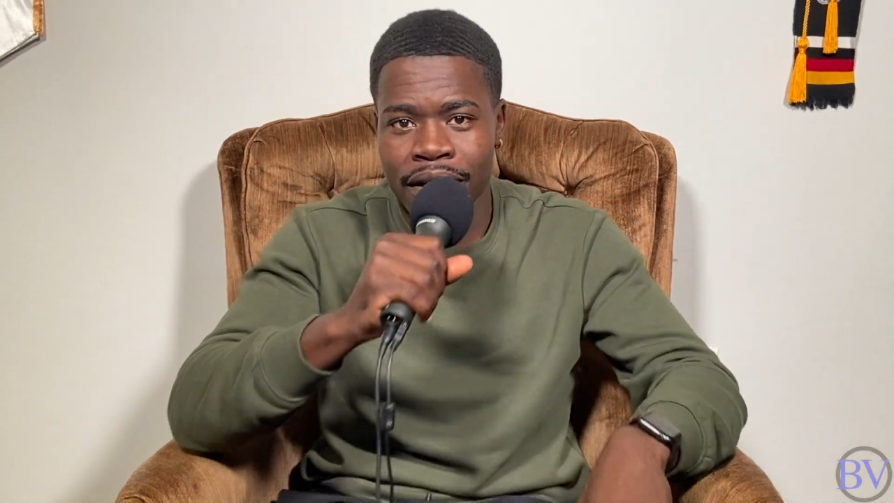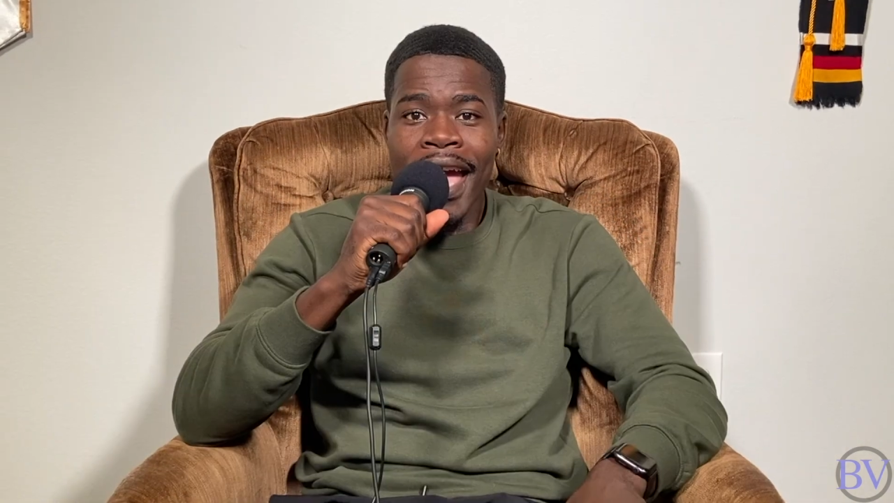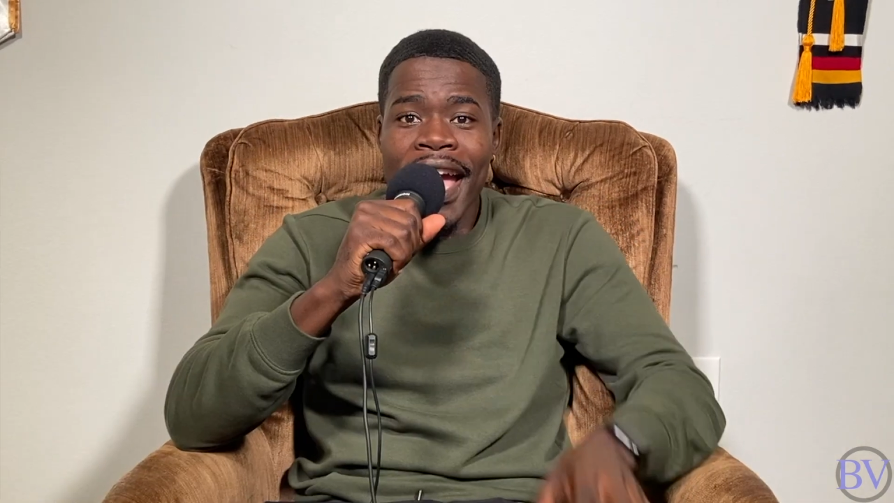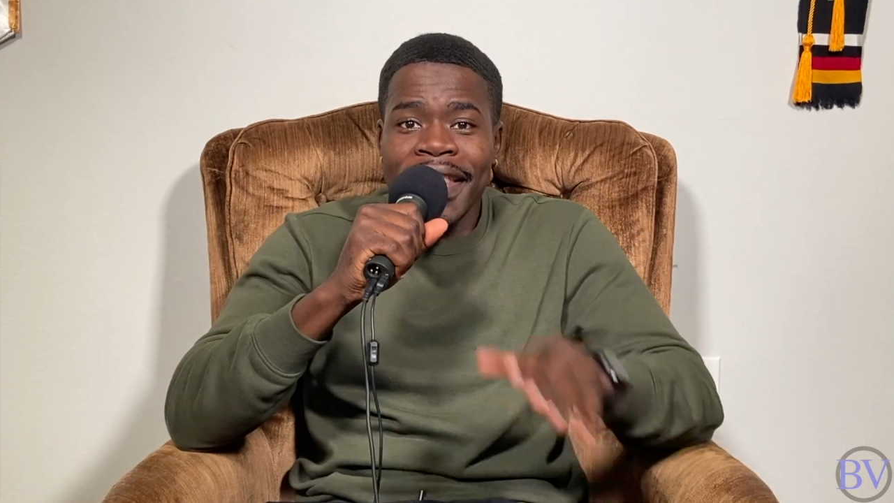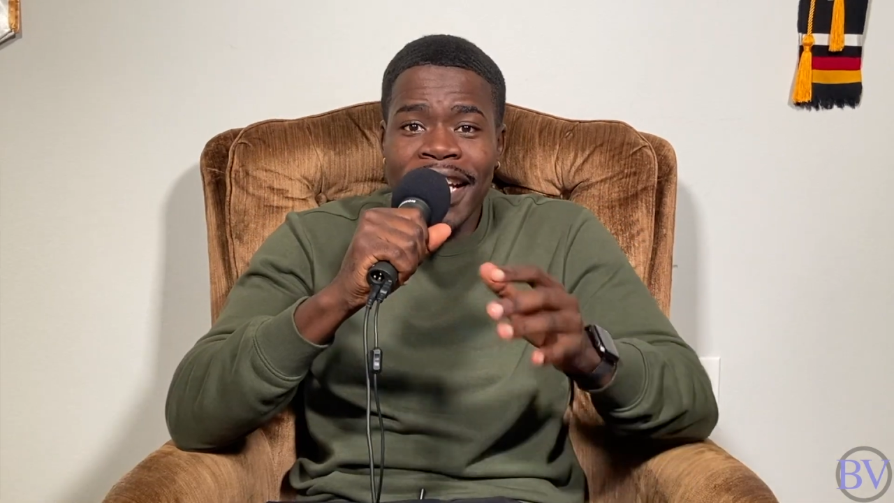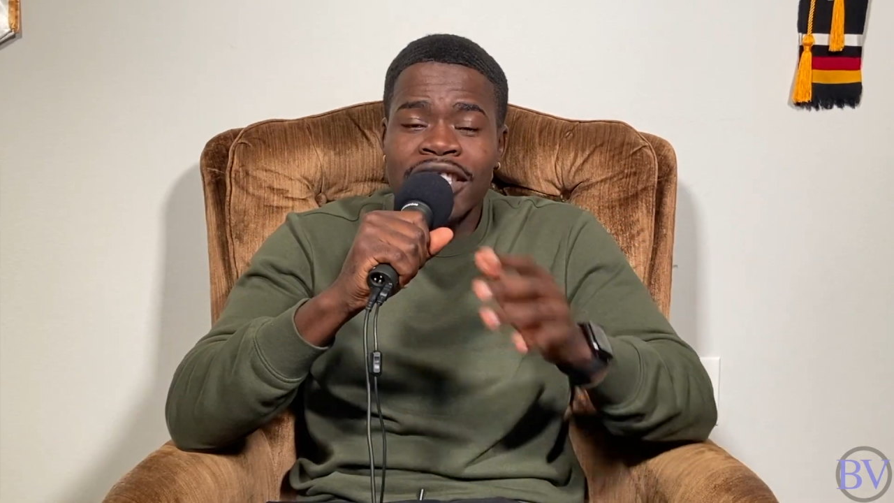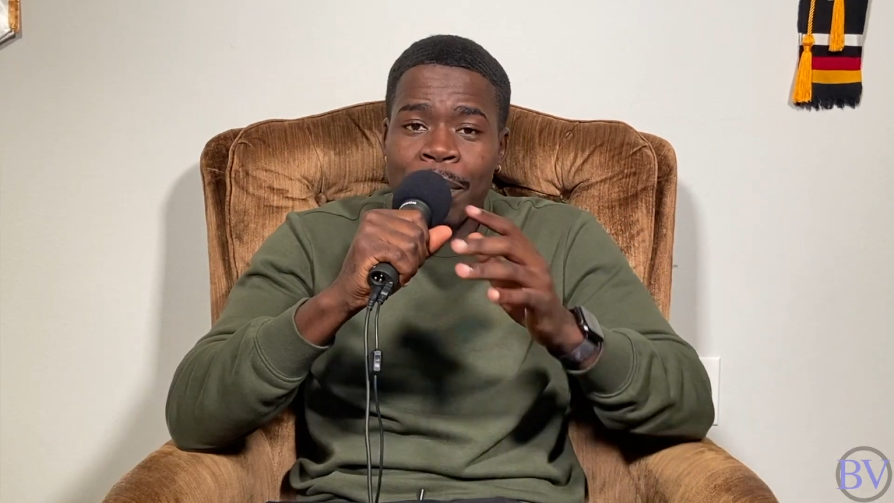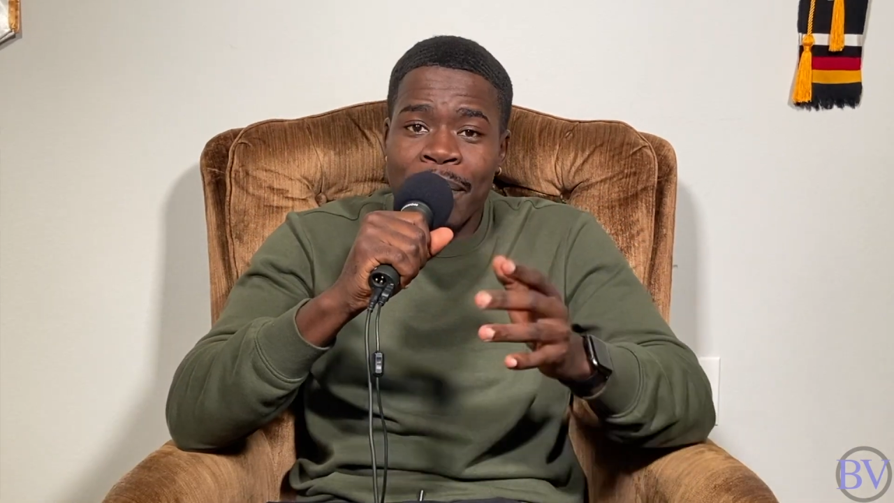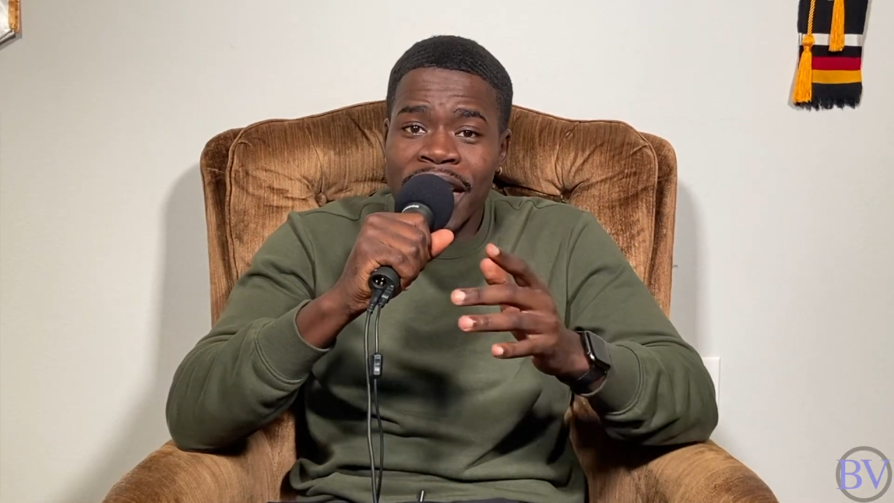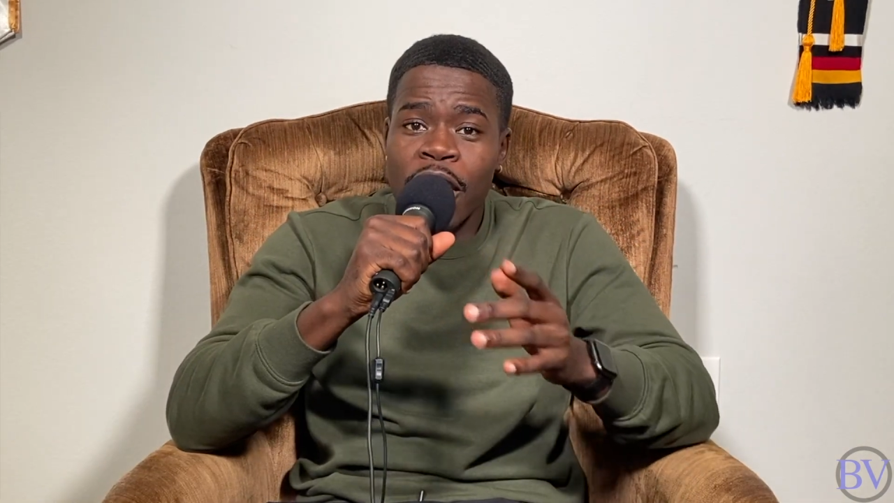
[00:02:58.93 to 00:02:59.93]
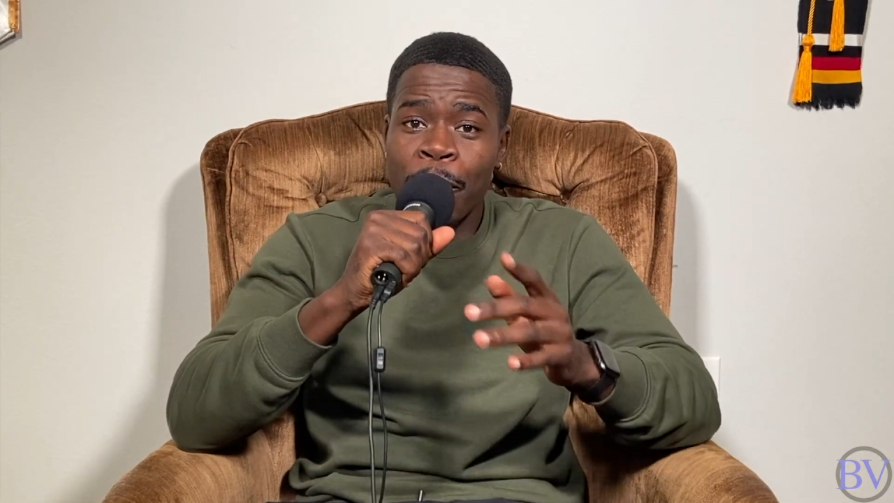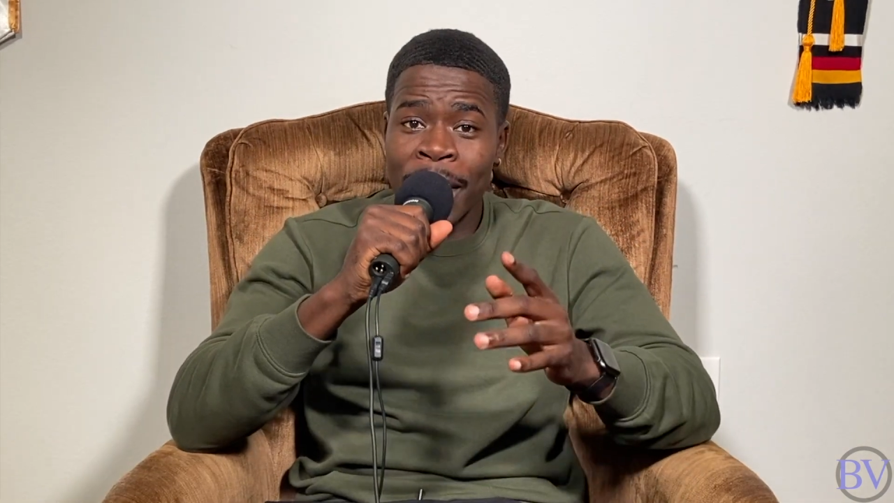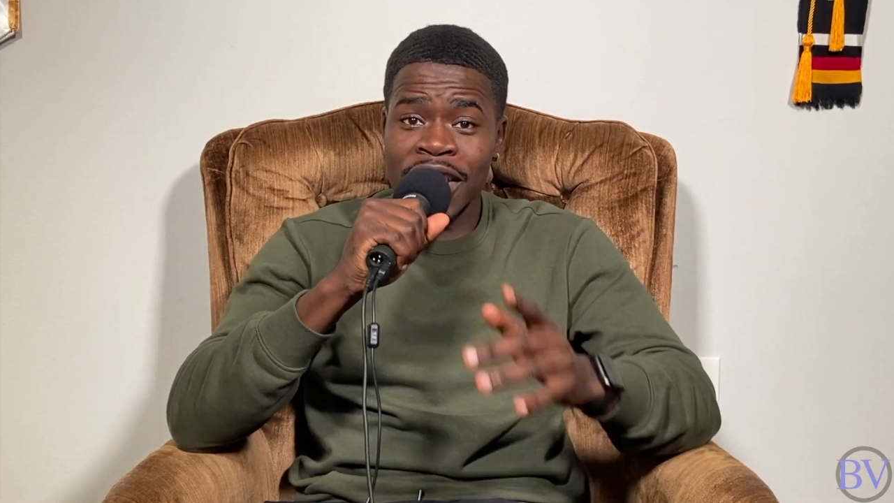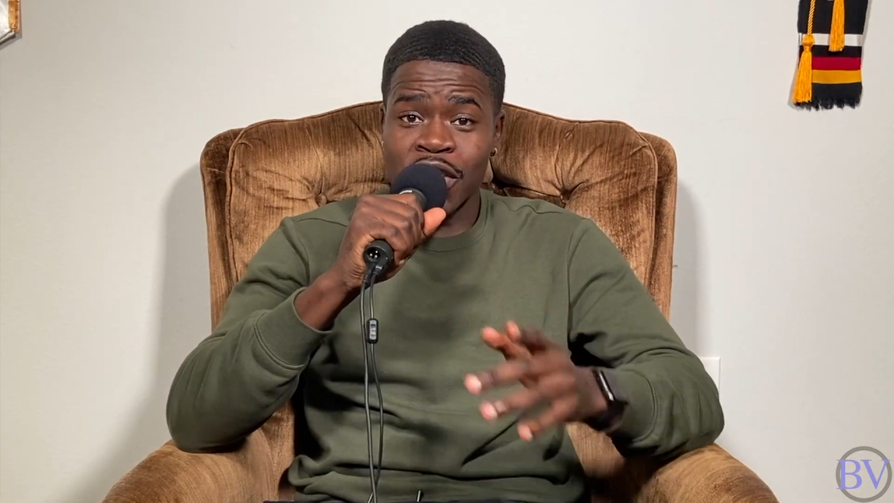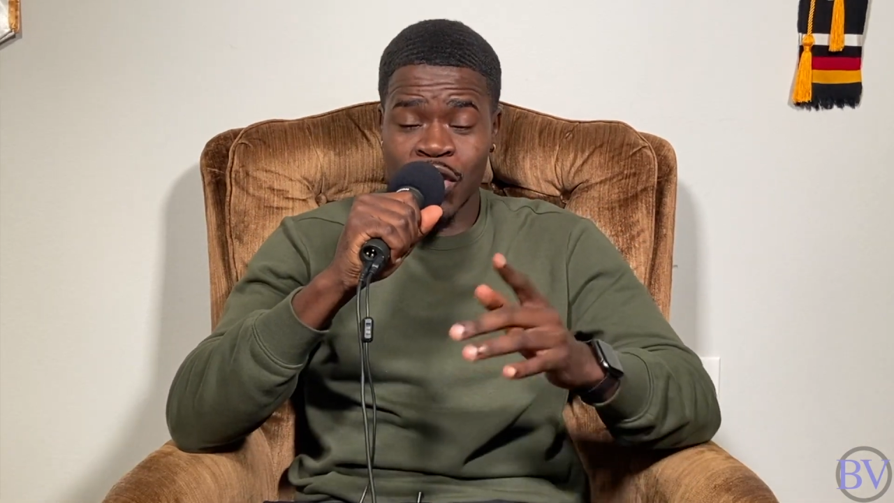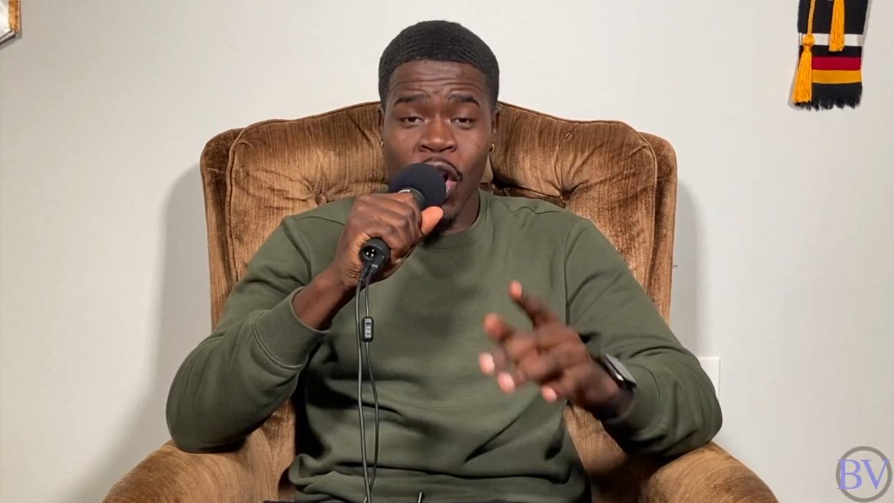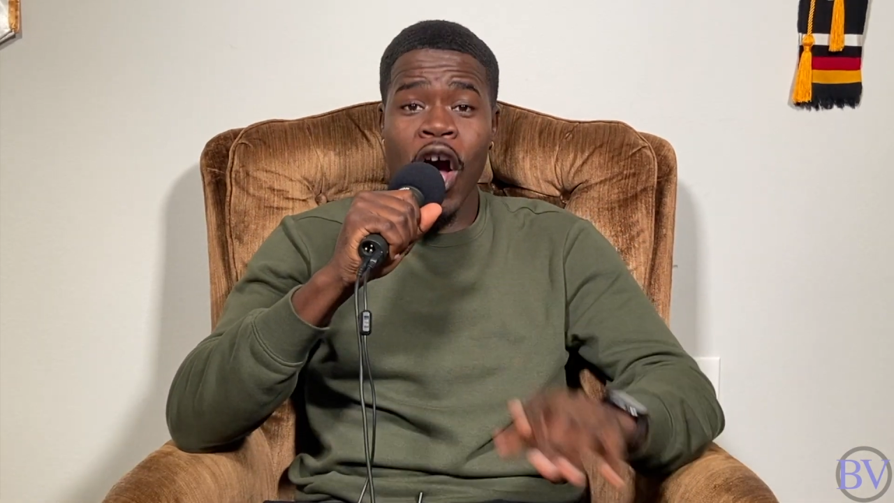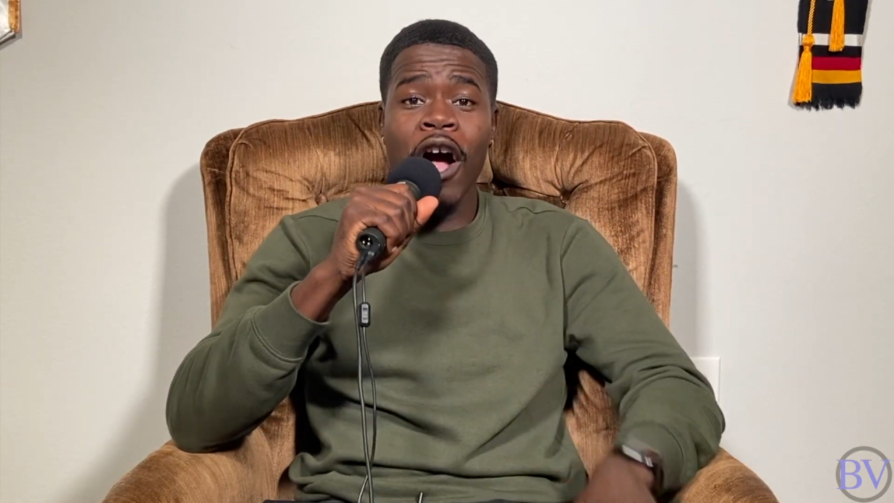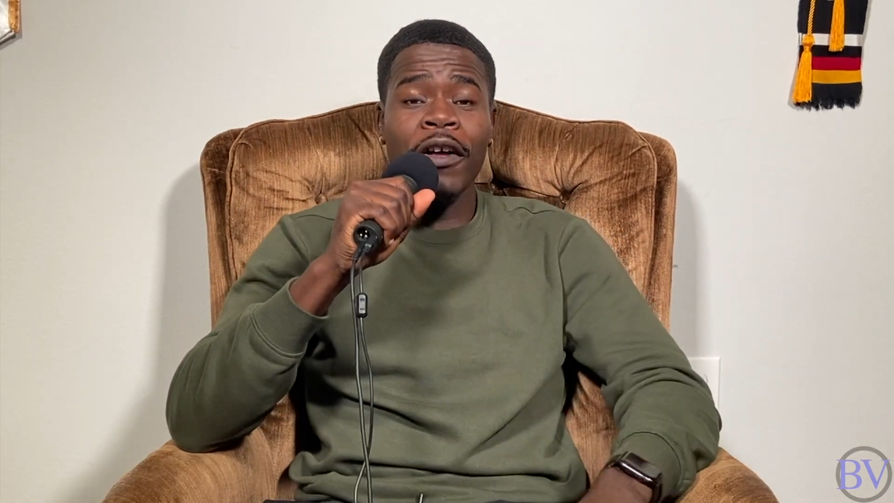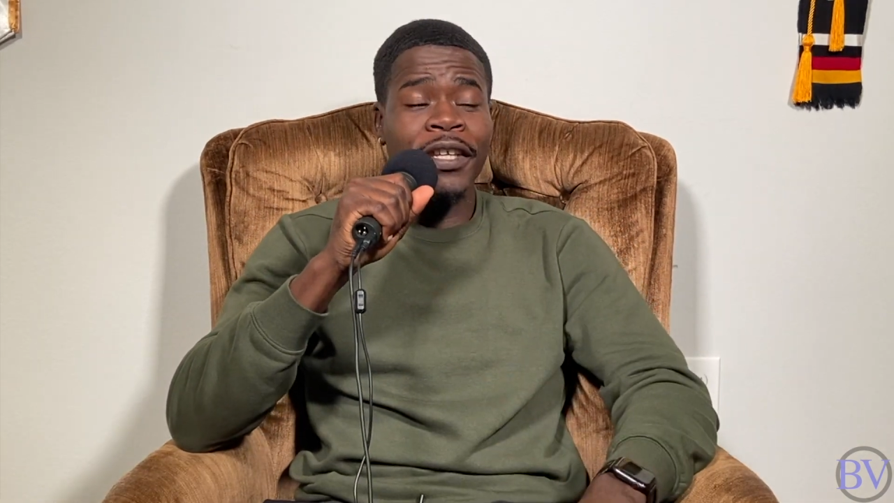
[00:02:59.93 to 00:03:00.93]
And there's a bigger picture to
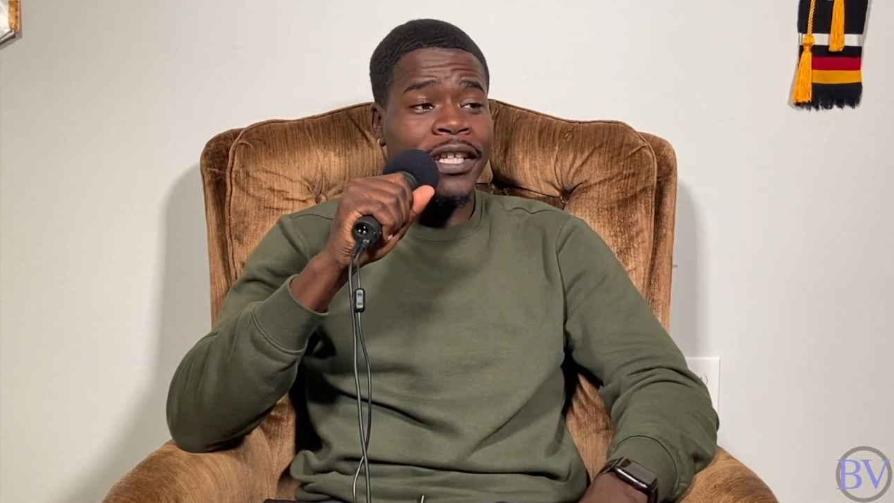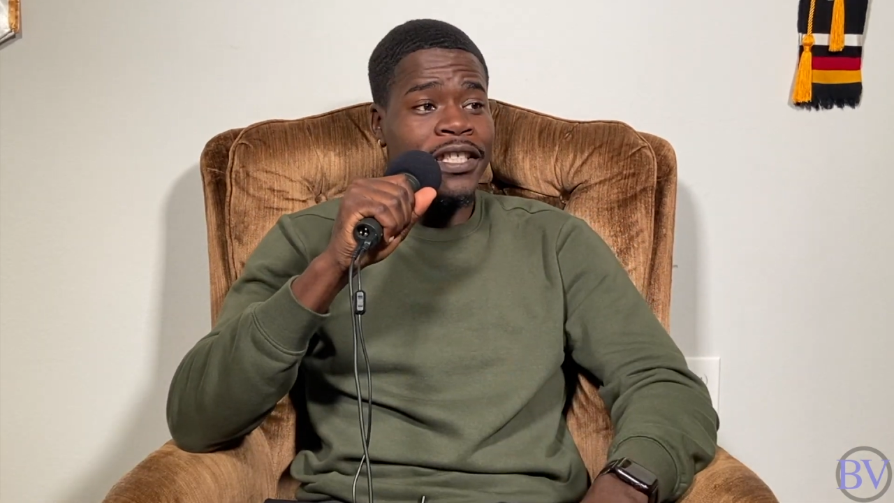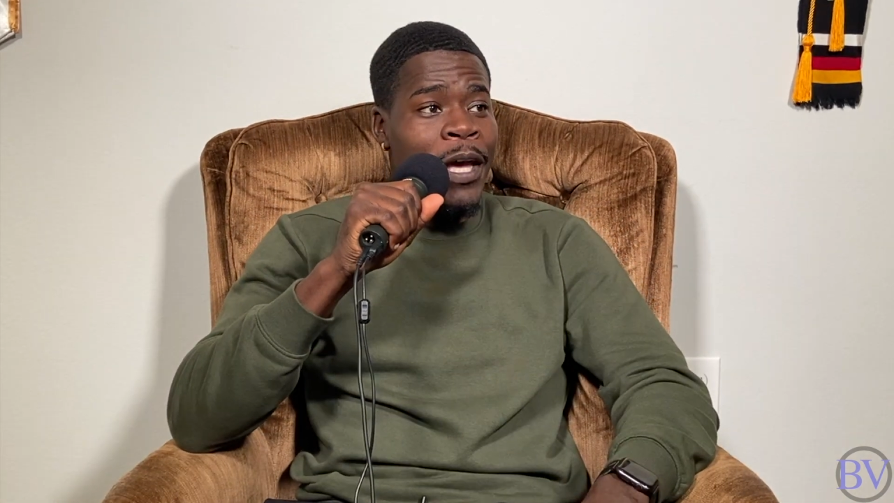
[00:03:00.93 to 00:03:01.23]
all this,